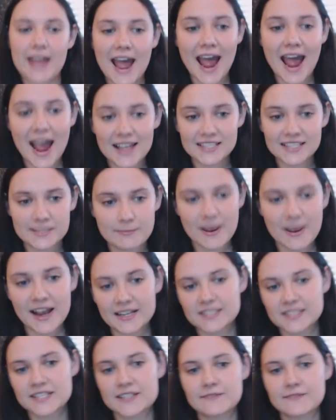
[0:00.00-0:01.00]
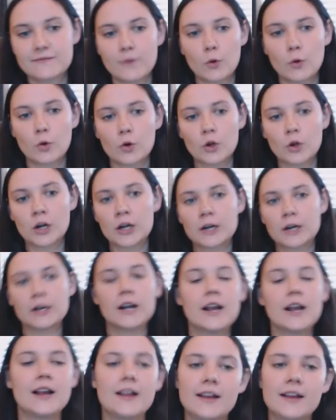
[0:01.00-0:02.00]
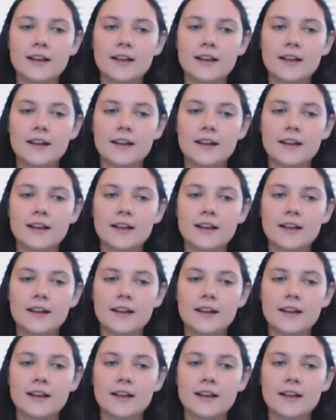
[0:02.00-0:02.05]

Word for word: aspects for